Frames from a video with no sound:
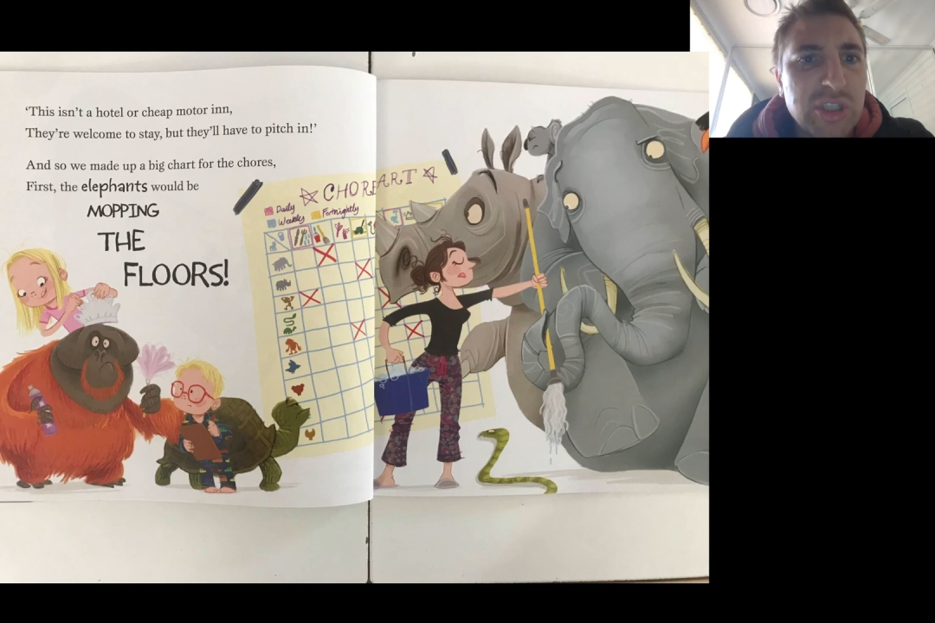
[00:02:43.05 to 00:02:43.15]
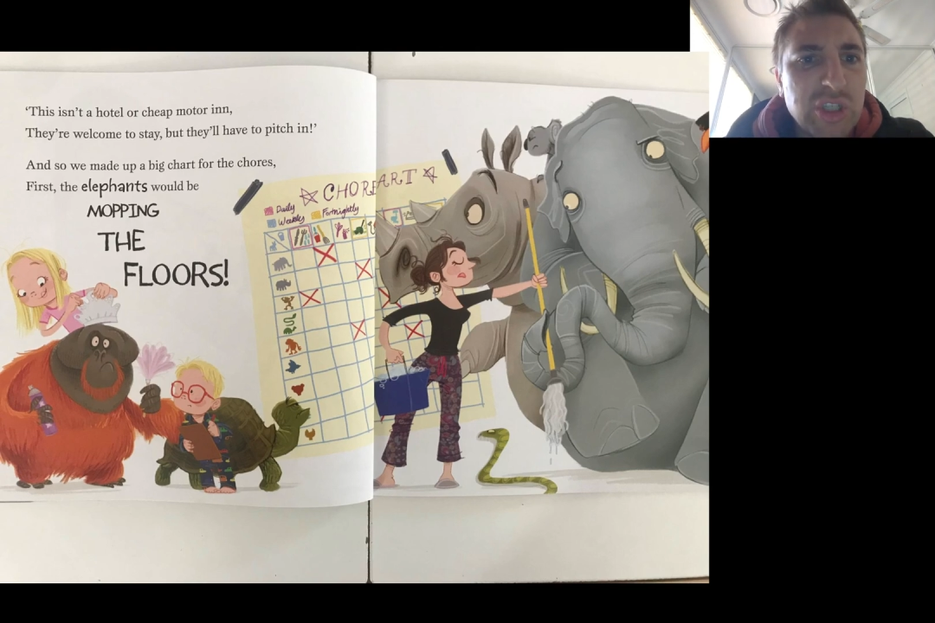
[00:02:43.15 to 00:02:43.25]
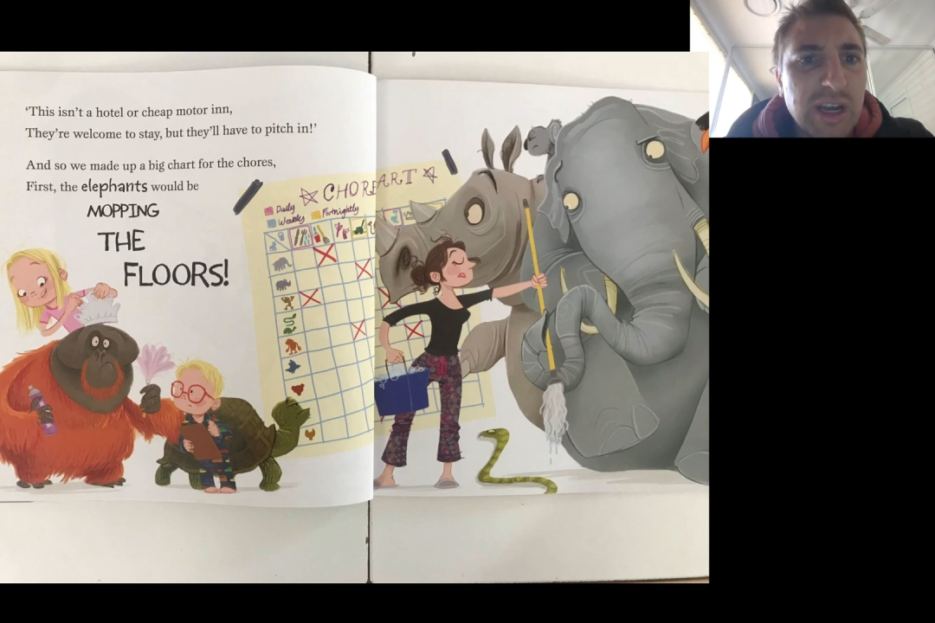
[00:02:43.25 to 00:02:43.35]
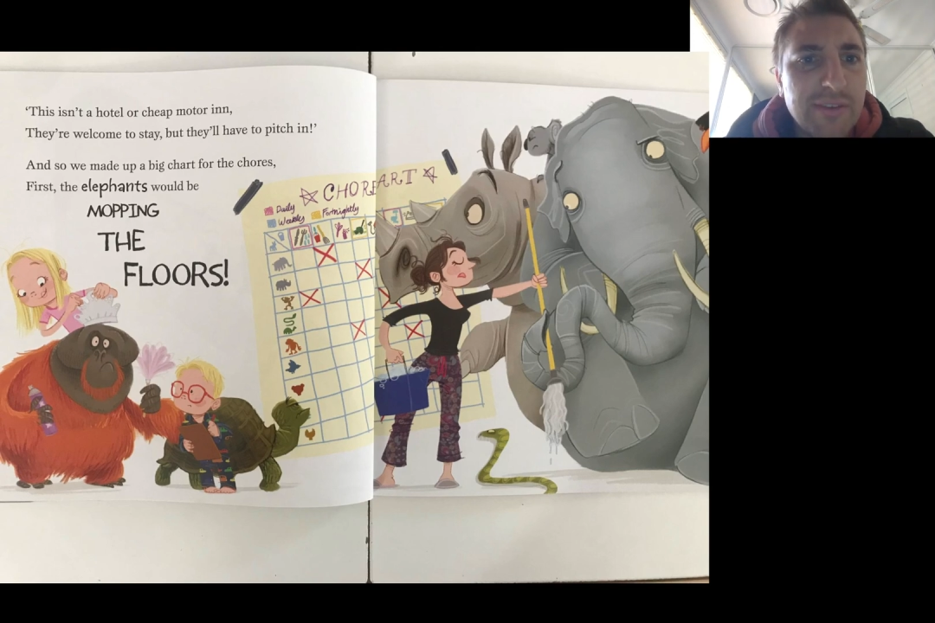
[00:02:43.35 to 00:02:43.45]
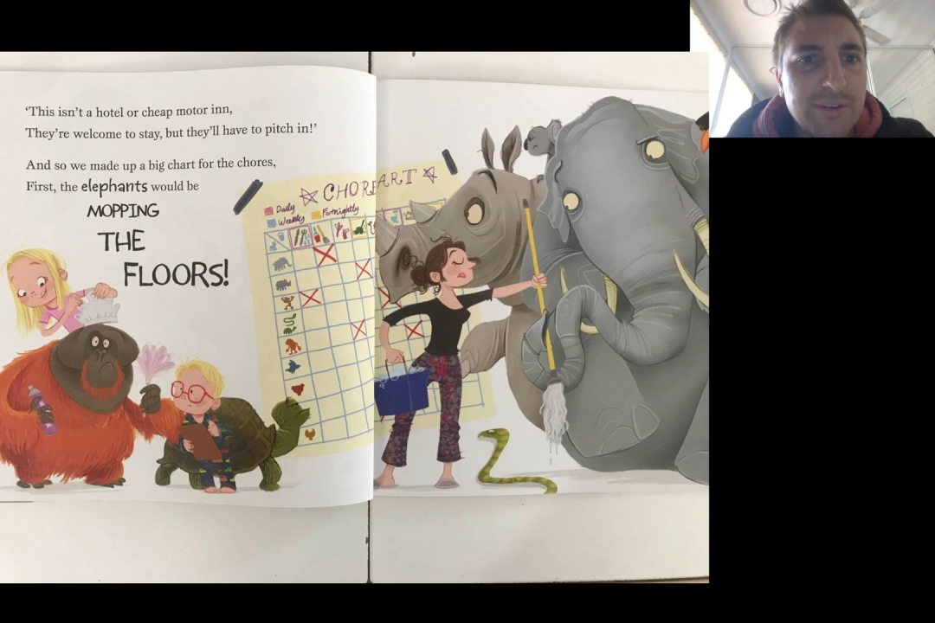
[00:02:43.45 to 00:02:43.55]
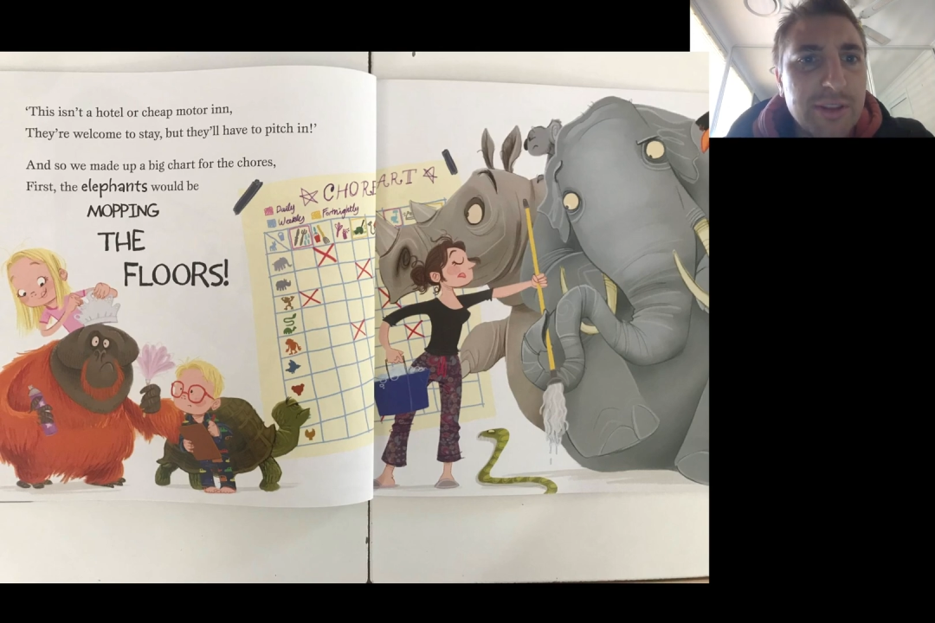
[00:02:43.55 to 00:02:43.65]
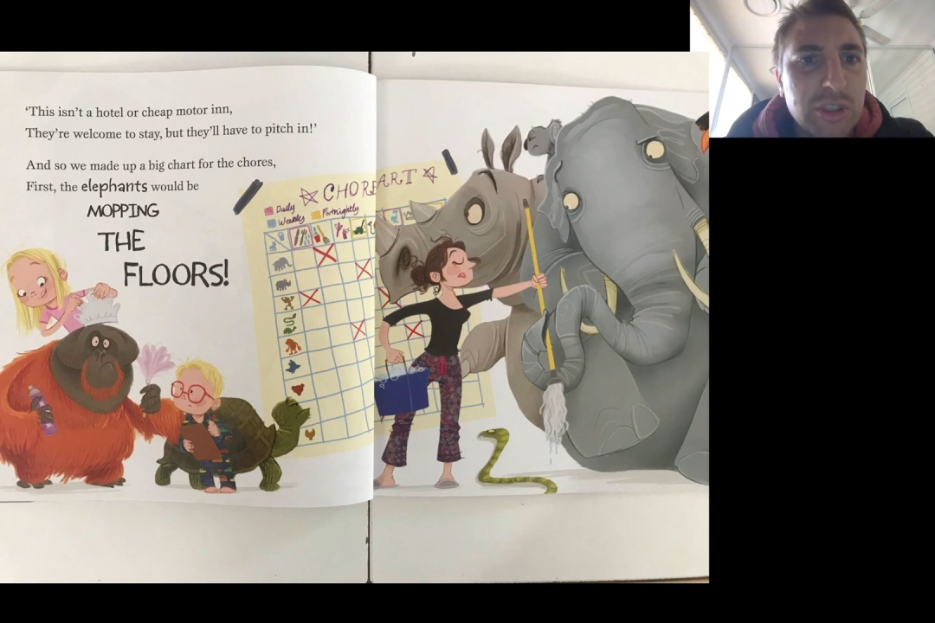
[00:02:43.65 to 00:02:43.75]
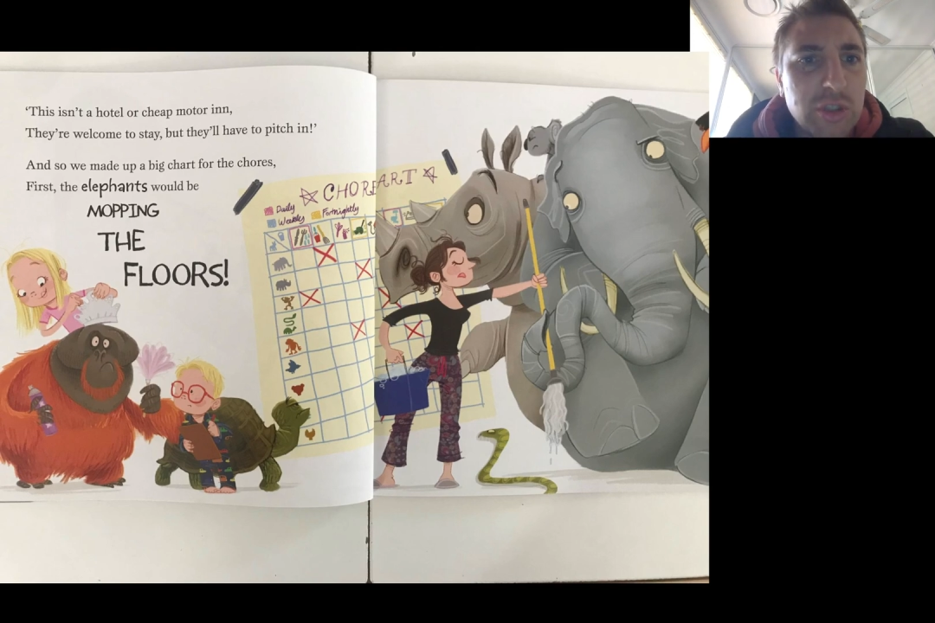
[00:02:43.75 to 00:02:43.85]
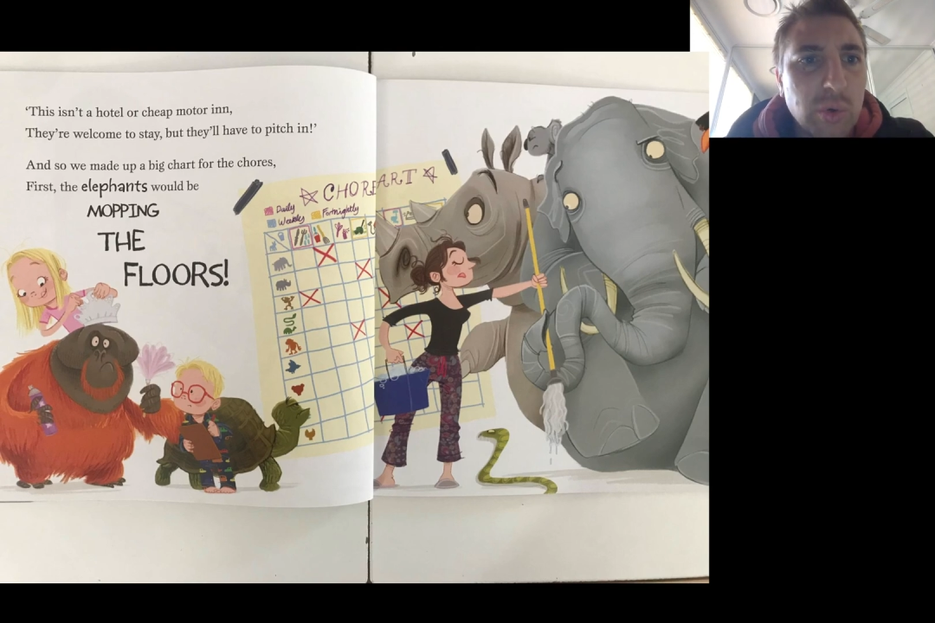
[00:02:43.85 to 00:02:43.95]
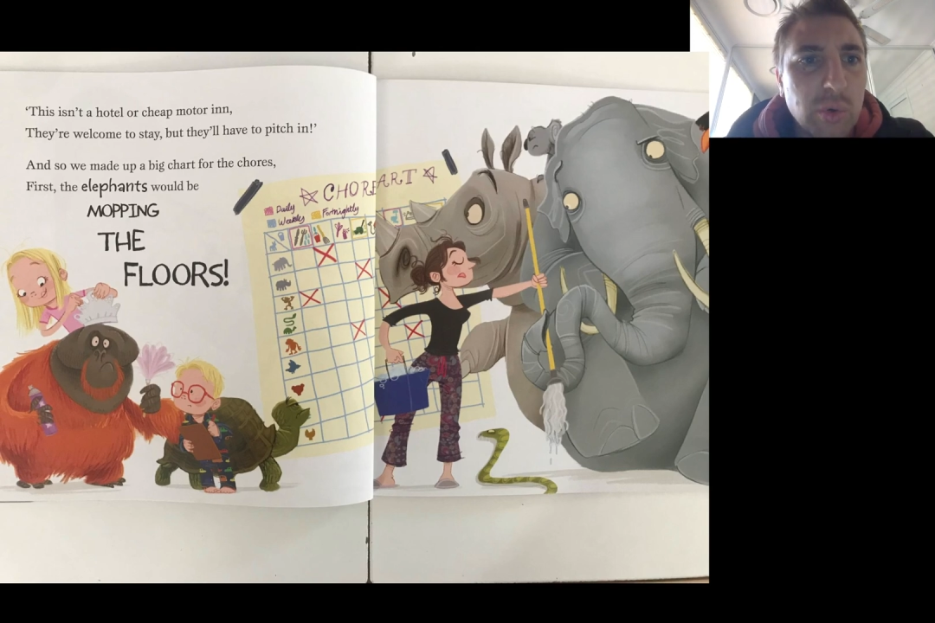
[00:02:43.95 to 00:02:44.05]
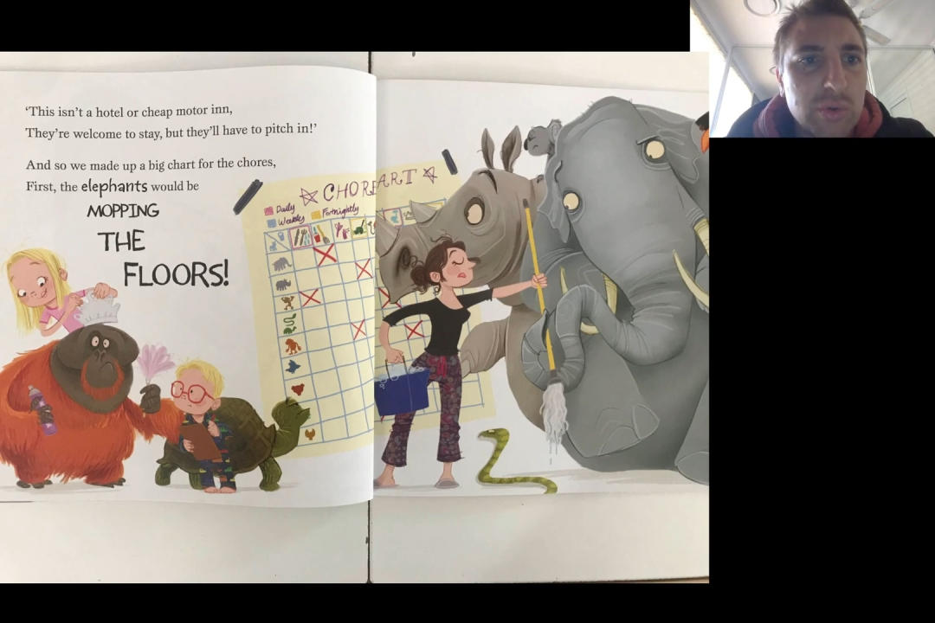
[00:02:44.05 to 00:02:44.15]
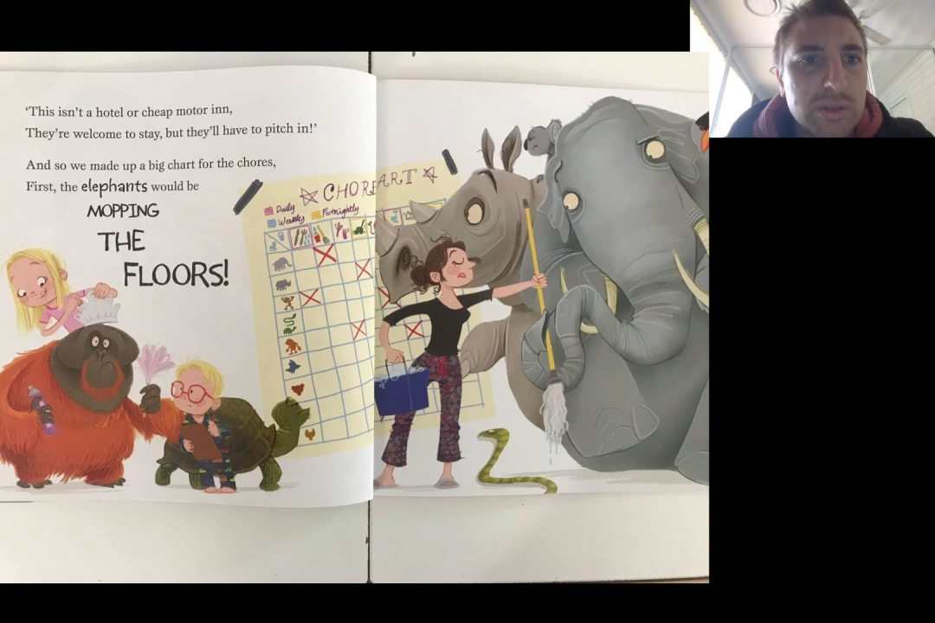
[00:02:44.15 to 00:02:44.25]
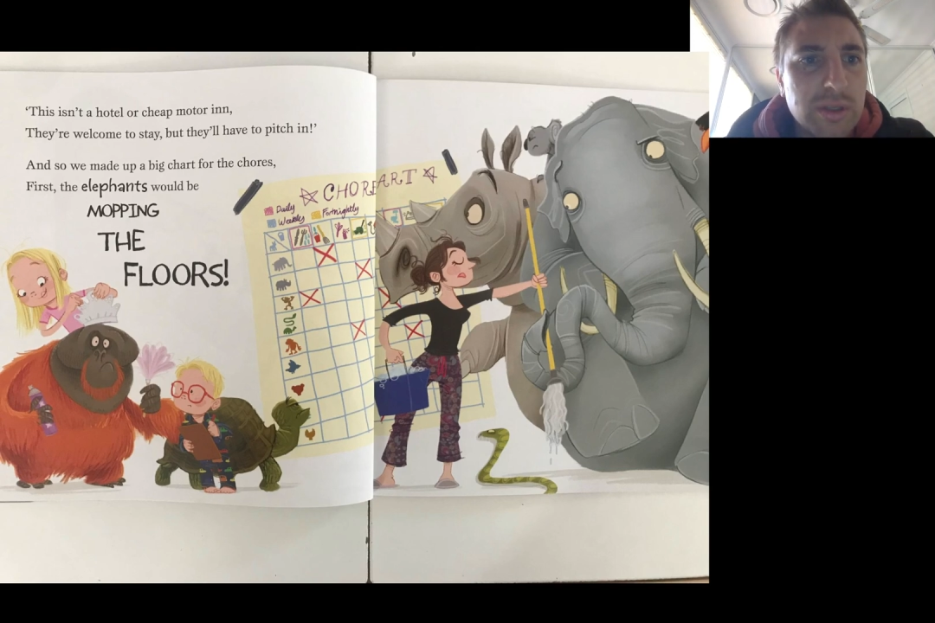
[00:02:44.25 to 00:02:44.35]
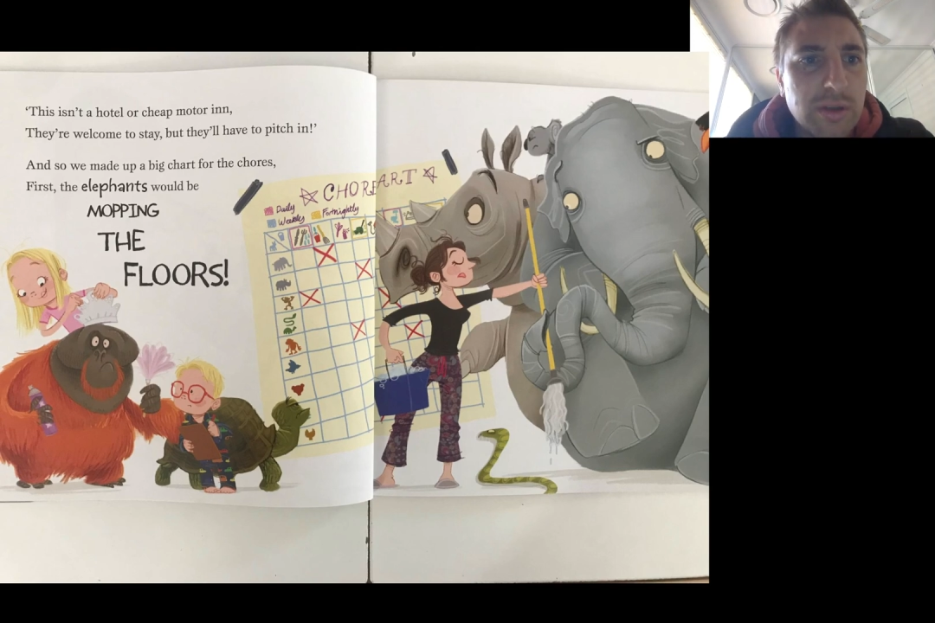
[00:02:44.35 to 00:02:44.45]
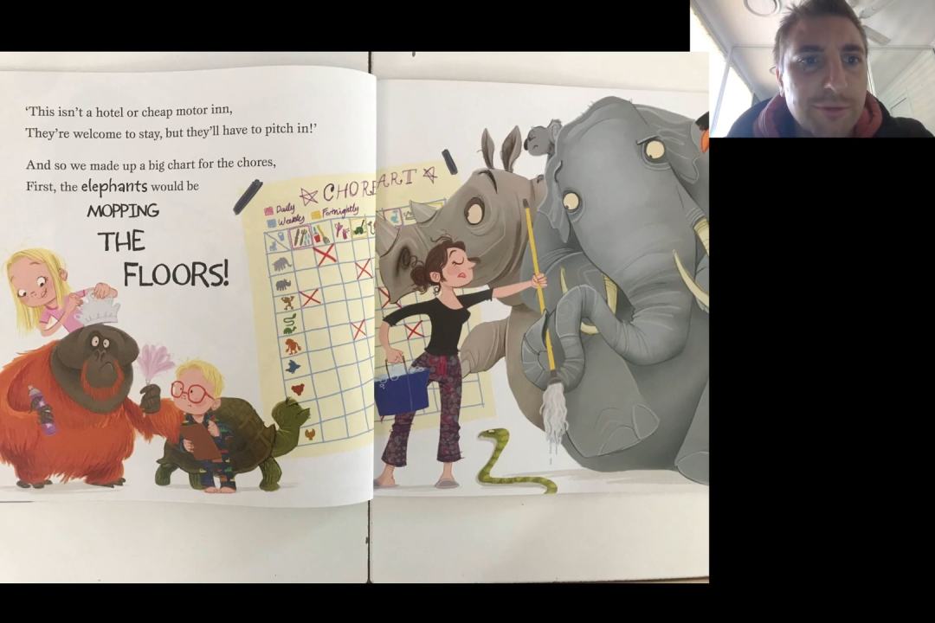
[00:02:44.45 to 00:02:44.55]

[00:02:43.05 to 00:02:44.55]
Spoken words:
chart for the chores.